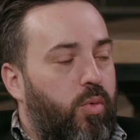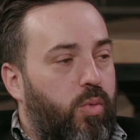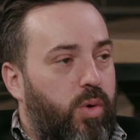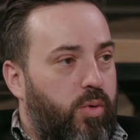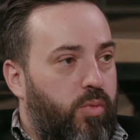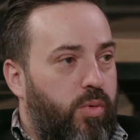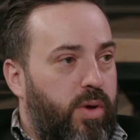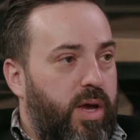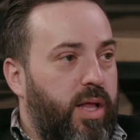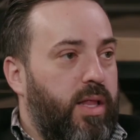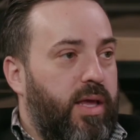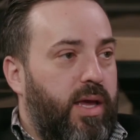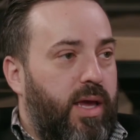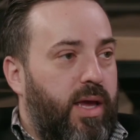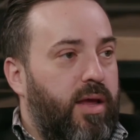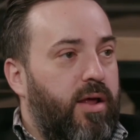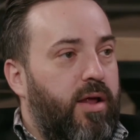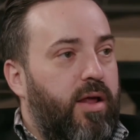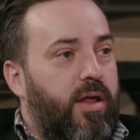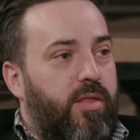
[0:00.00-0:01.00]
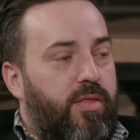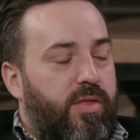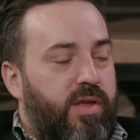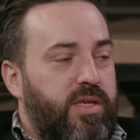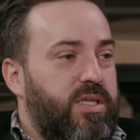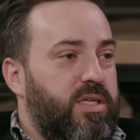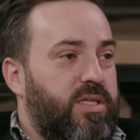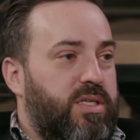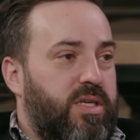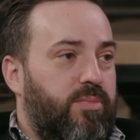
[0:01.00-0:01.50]
when really
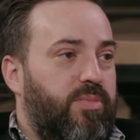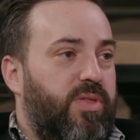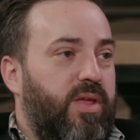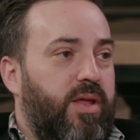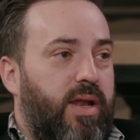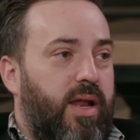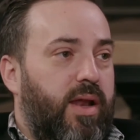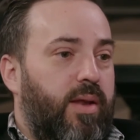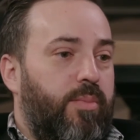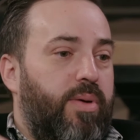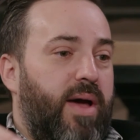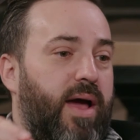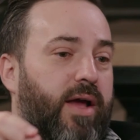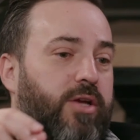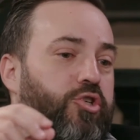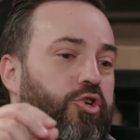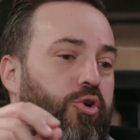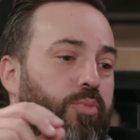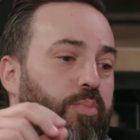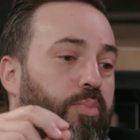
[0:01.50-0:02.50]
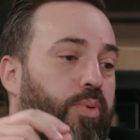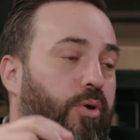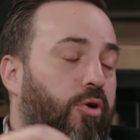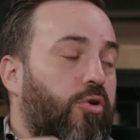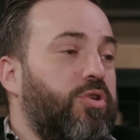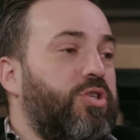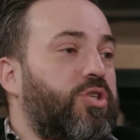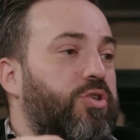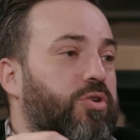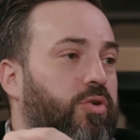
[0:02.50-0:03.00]
this is something that impacts your
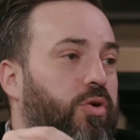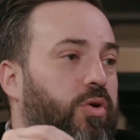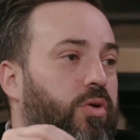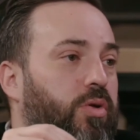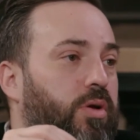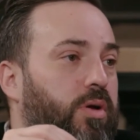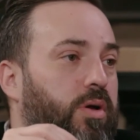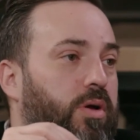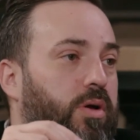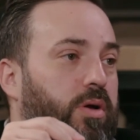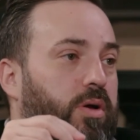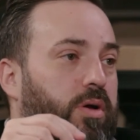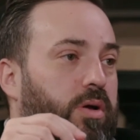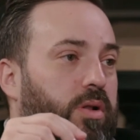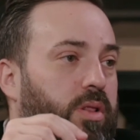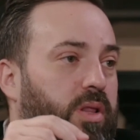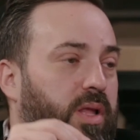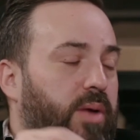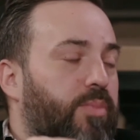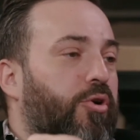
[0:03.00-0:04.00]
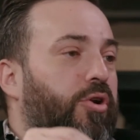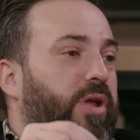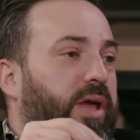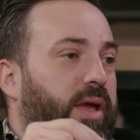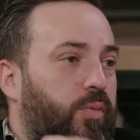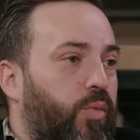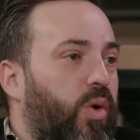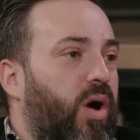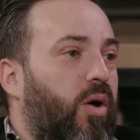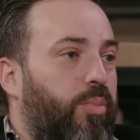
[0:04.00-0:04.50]
personal liberty
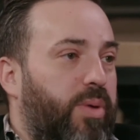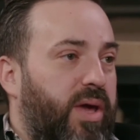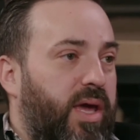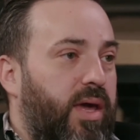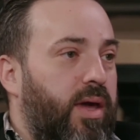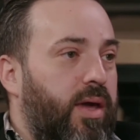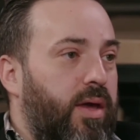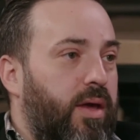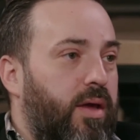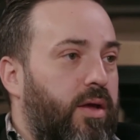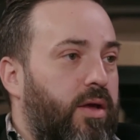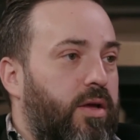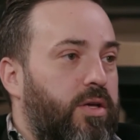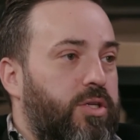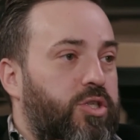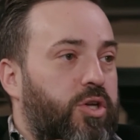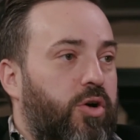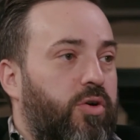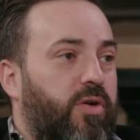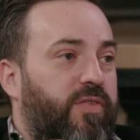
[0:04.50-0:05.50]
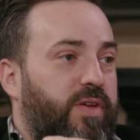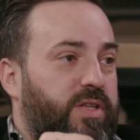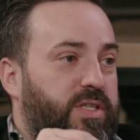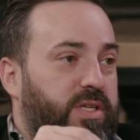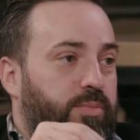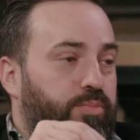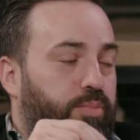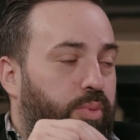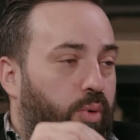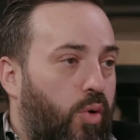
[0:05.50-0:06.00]
and well-being. So if it's
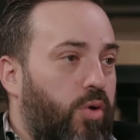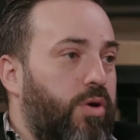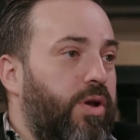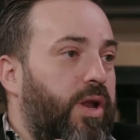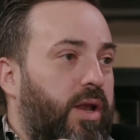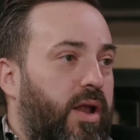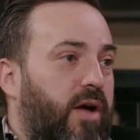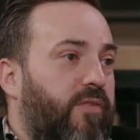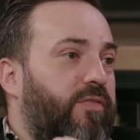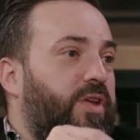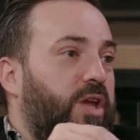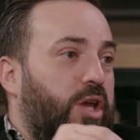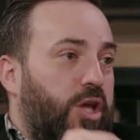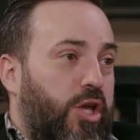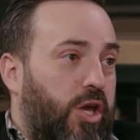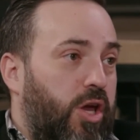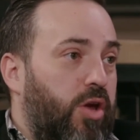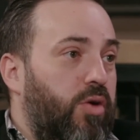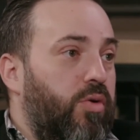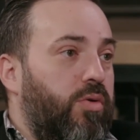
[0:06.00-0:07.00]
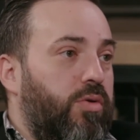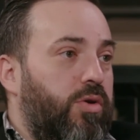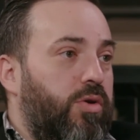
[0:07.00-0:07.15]
important enough to you